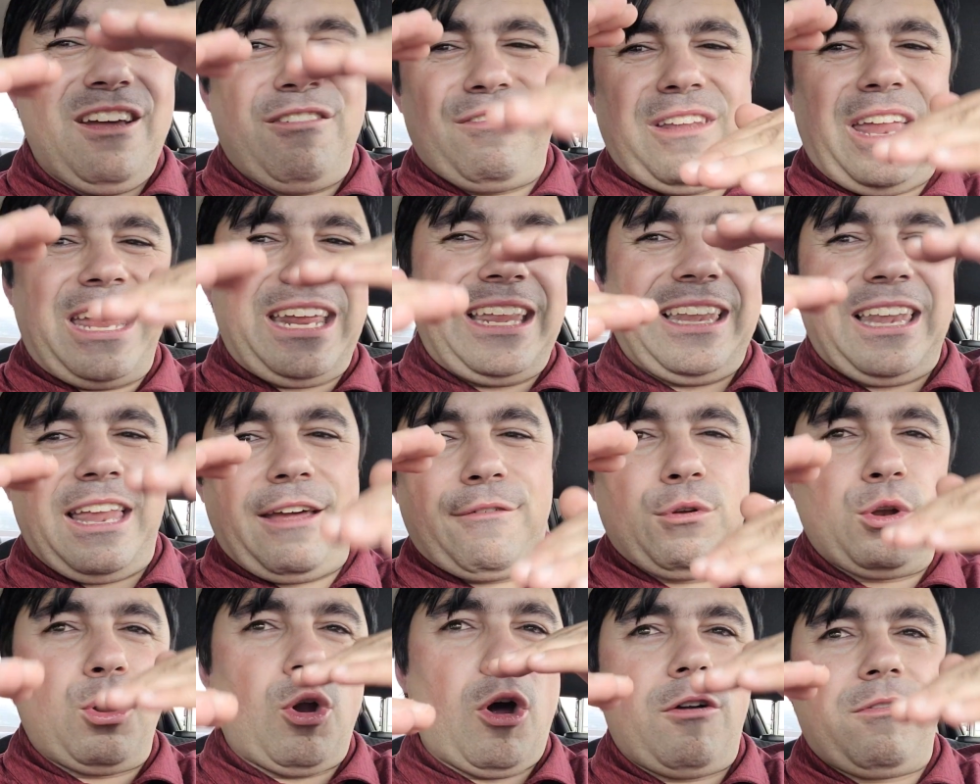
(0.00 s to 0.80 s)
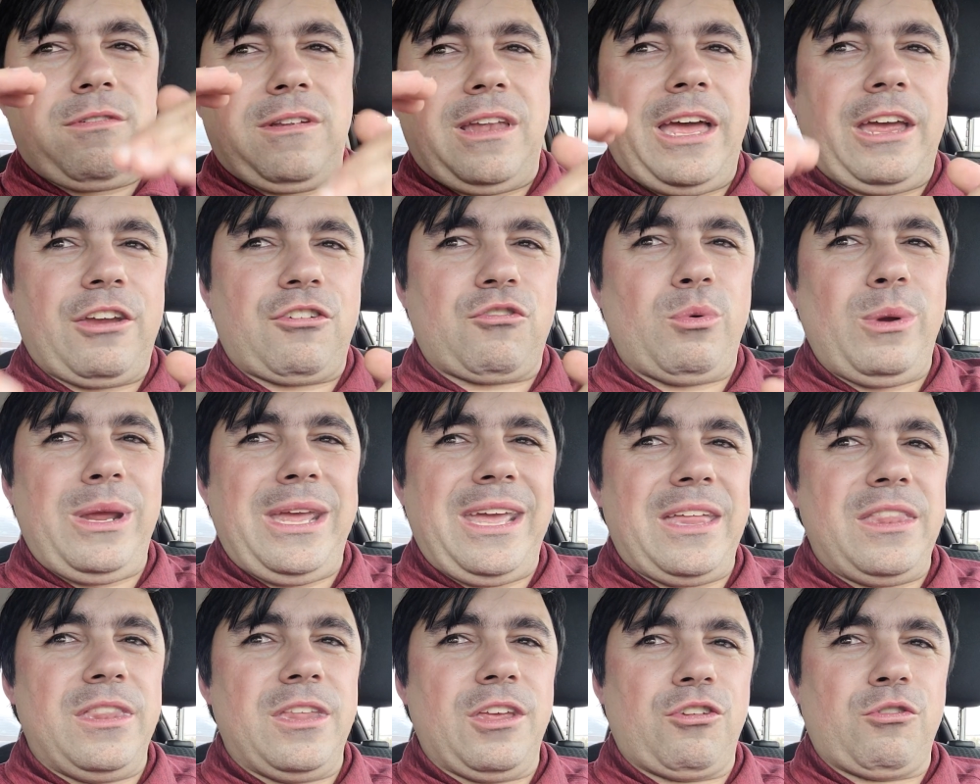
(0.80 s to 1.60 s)
of like leveled off last week
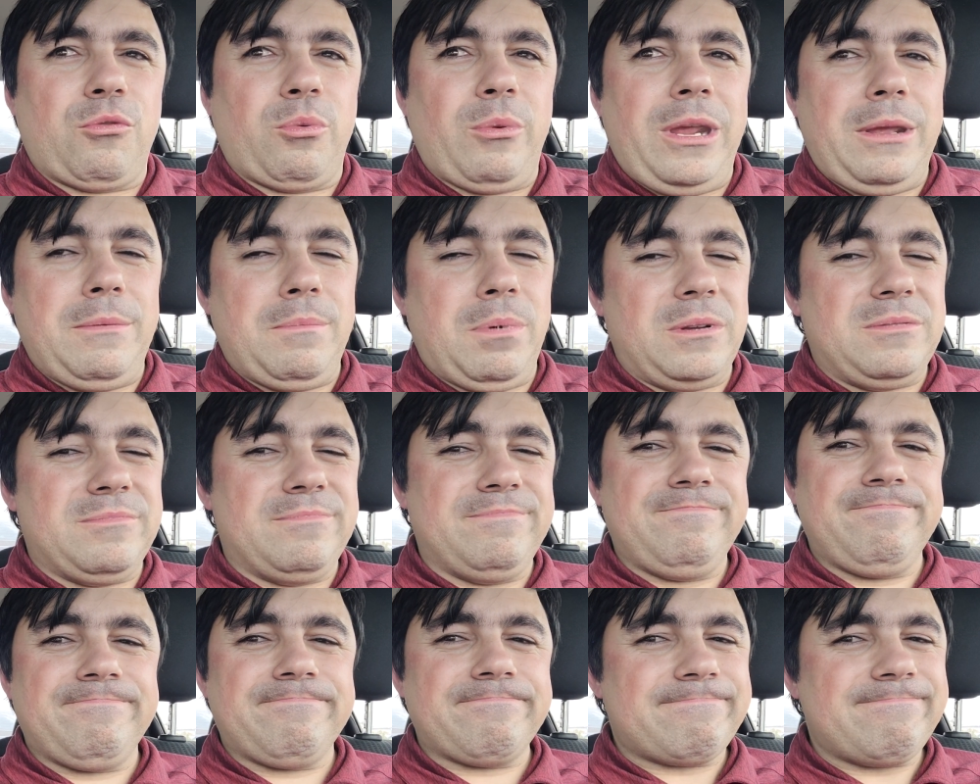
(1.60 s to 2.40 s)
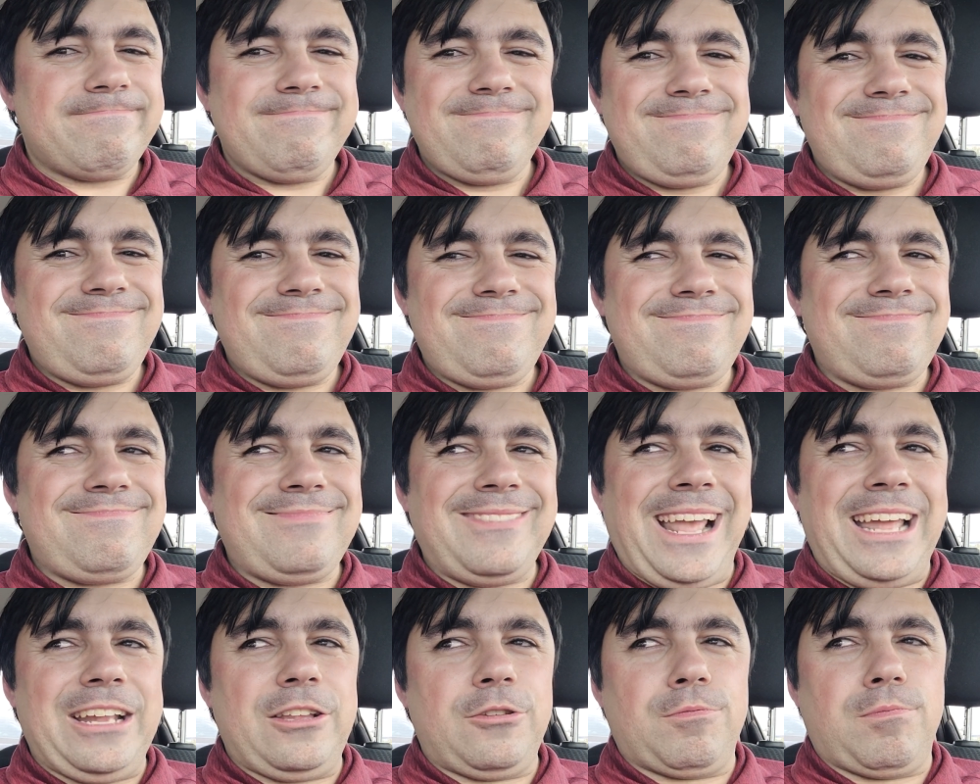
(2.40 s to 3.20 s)
and this week, but
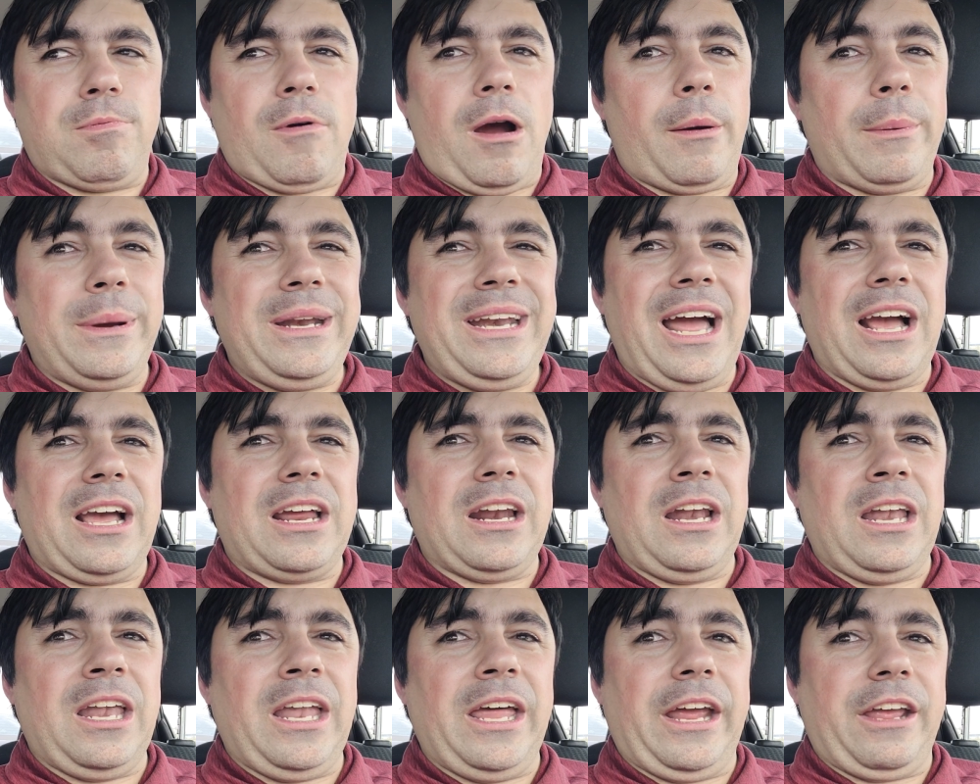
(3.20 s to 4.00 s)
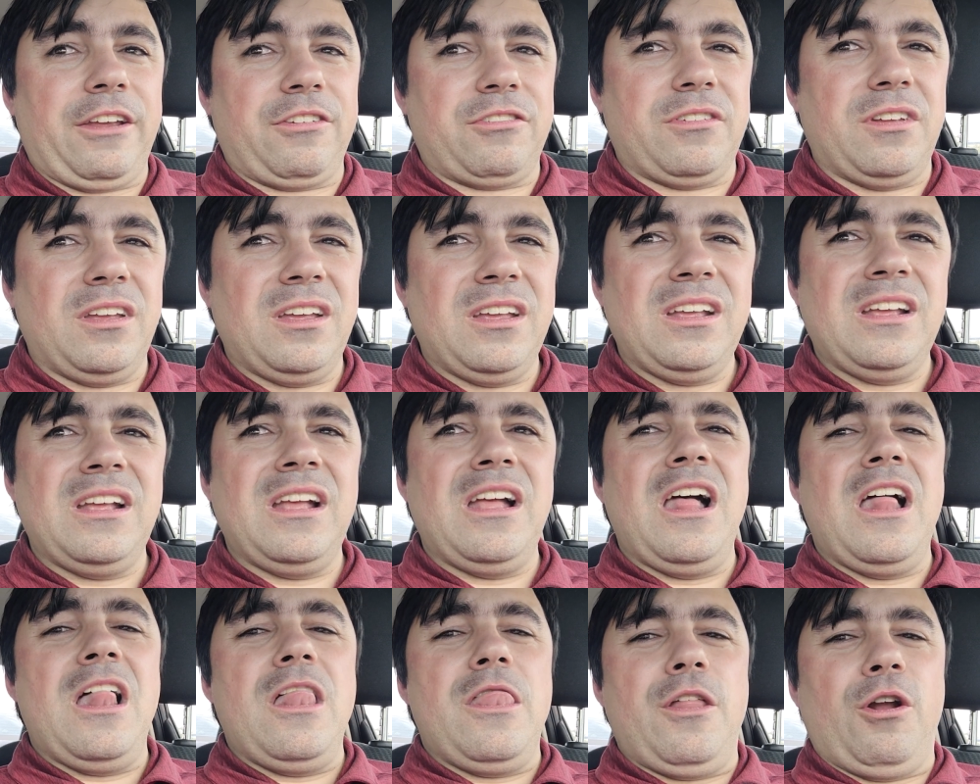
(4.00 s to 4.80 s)
that's probably not going to last.
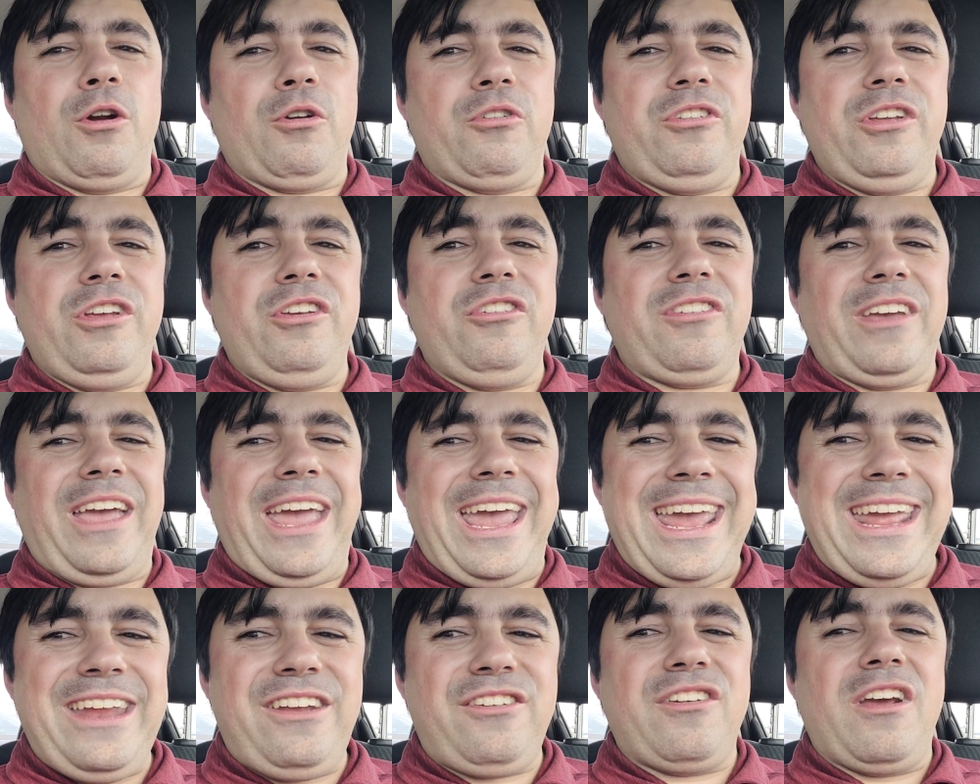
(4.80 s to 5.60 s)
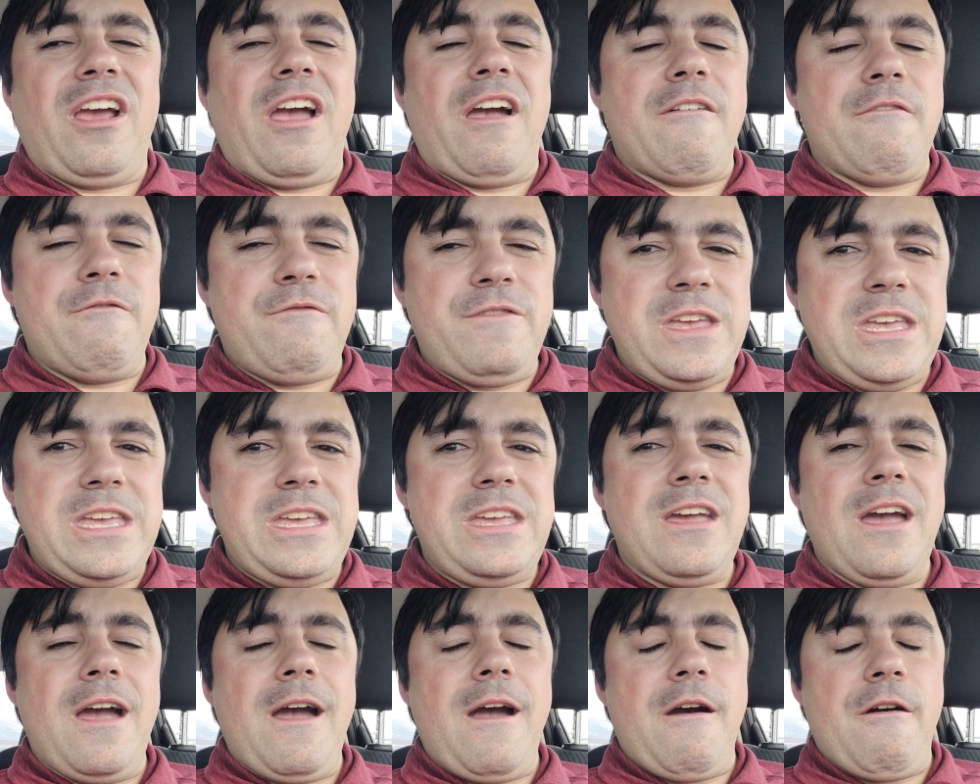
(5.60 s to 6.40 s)
There's these H
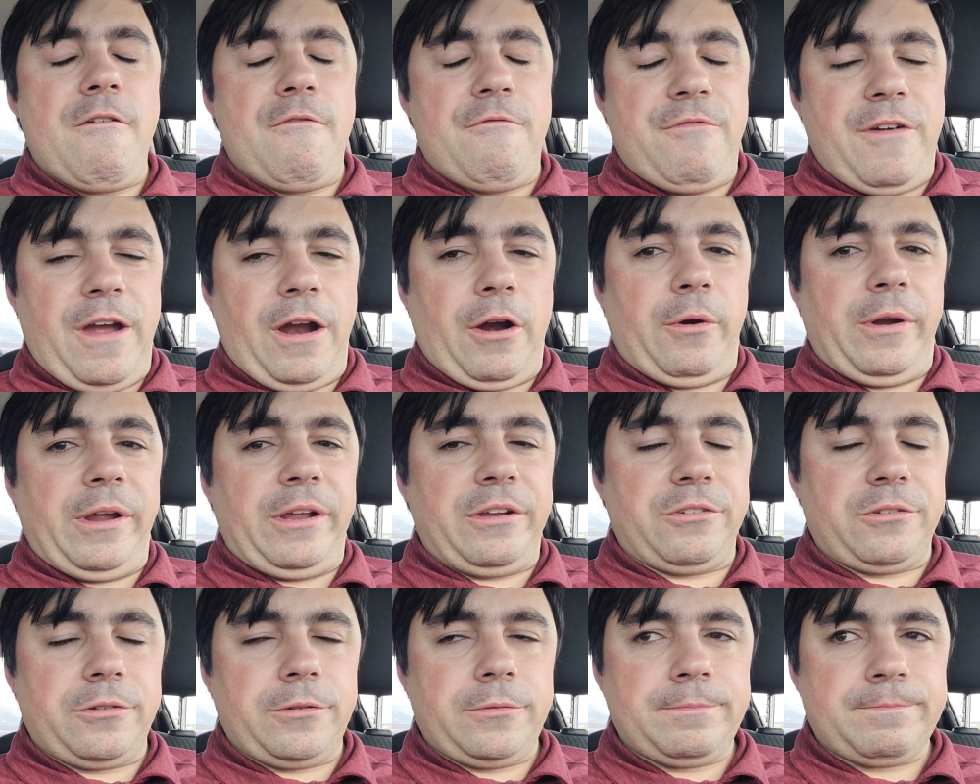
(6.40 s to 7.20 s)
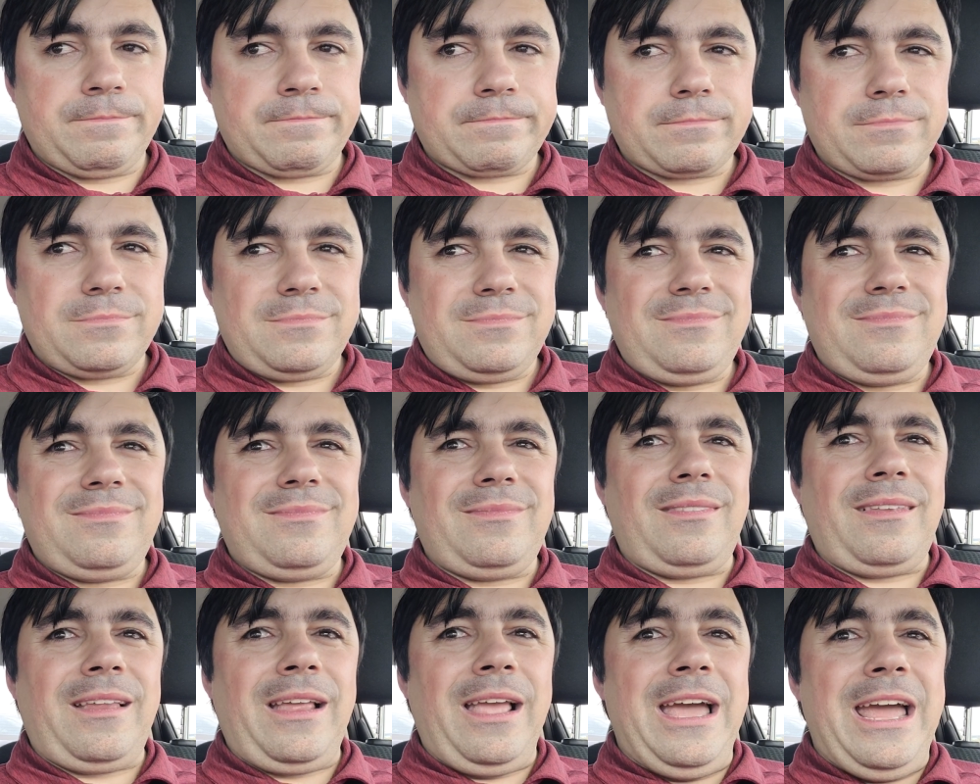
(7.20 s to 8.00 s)
the variants.
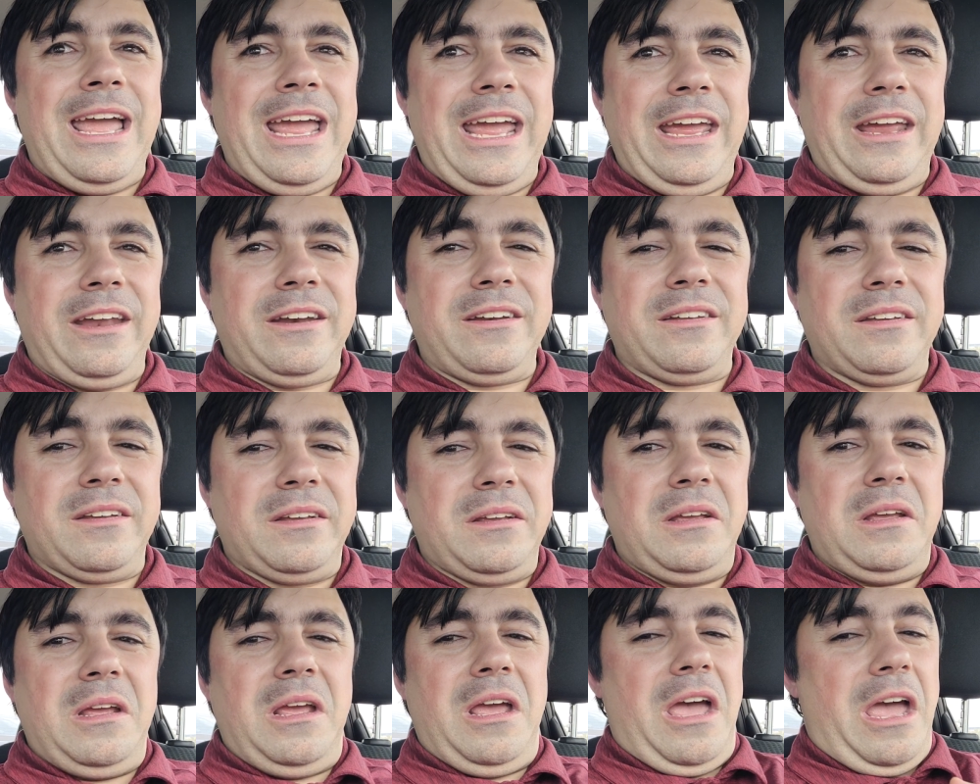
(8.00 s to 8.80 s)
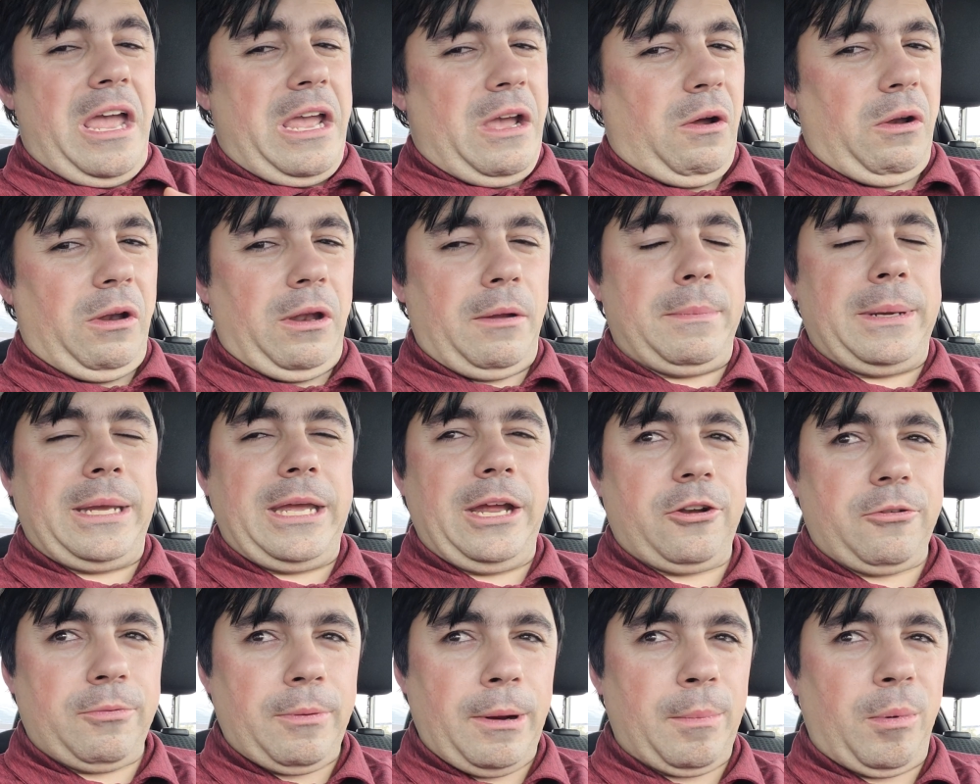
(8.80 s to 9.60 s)
And hang on, let me
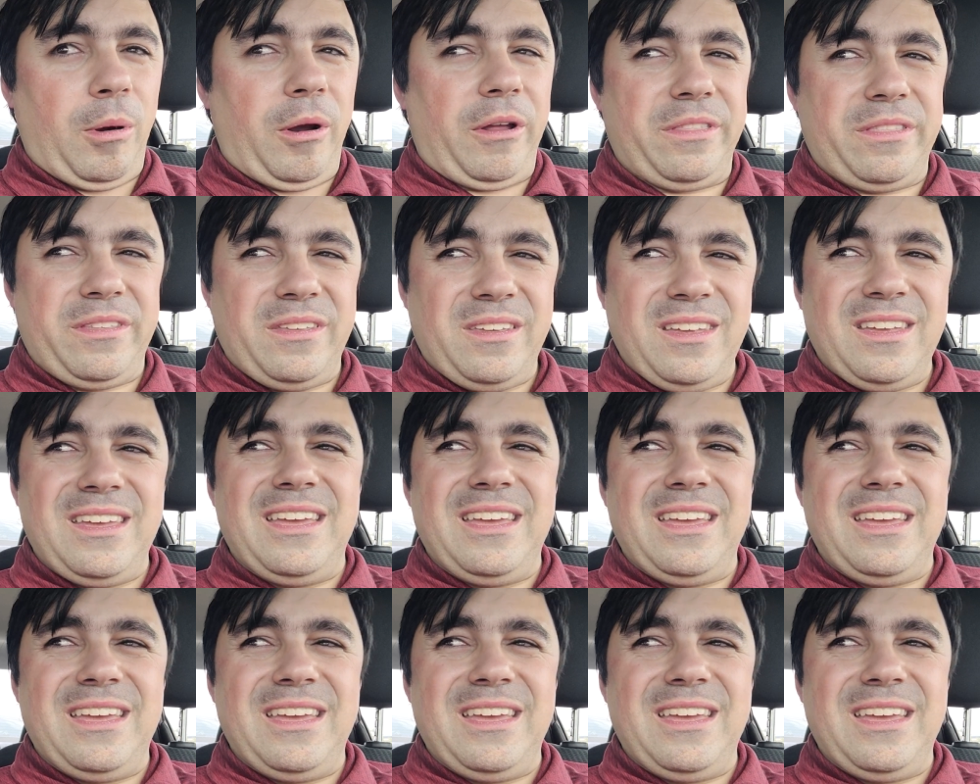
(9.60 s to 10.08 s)
catch my breath.